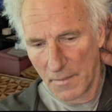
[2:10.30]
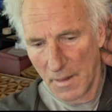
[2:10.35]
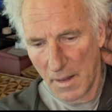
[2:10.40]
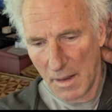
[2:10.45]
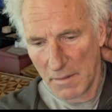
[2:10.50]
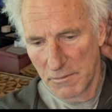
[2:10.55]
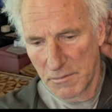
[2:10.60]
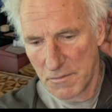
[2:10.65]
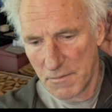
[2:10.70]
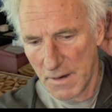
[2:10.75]

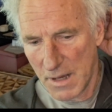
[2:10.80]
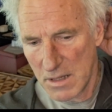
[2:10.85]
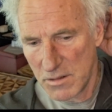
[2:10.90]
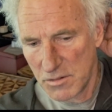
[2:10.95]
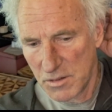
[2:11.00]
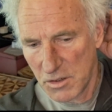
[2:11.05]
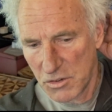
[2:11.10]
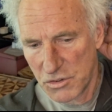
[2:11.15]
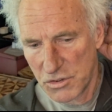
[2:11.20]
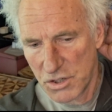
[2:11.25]
I've
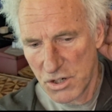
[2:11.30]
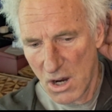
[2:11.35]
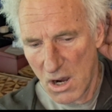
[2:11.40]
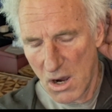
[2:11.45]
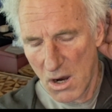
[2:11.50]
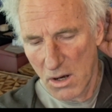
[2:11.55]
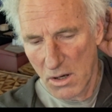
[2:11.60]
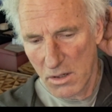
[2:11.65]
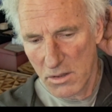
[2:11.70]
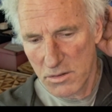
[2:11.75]
devised a
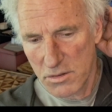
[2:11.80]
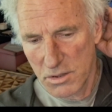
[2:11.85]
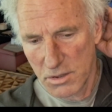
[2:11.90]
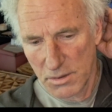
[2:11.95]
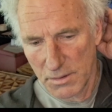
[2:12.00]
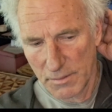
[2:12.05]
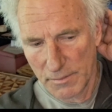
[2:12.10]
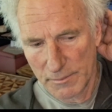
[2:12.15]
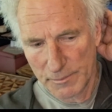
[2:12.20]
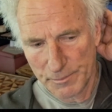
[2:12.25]
chart
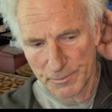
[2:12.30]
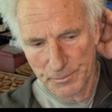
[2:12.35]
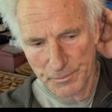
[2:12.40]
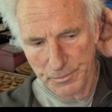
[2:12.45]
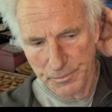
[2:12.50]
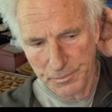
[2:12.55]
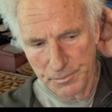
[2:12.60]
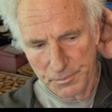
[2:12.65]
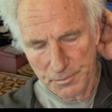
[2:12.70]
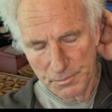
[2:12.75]

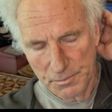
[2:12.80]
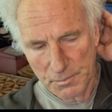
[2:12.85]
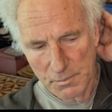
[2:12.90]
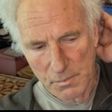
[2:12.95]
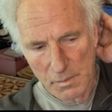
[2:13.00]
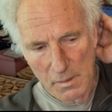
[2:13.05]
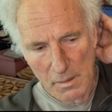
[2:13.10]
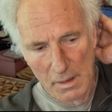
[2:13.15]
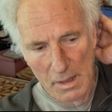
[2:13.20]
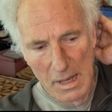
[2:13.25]

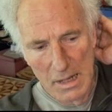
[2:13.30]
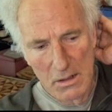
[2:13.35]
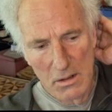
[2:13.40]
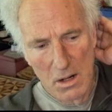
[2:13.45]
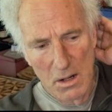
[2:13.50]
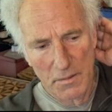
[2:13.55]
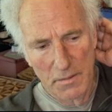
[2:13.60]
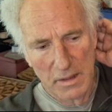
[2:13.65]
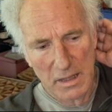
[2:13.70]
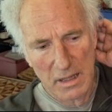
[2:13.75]
I
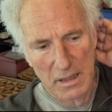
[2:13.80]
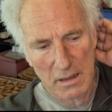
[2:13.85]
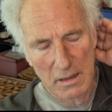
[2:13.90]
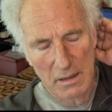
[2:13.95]
call the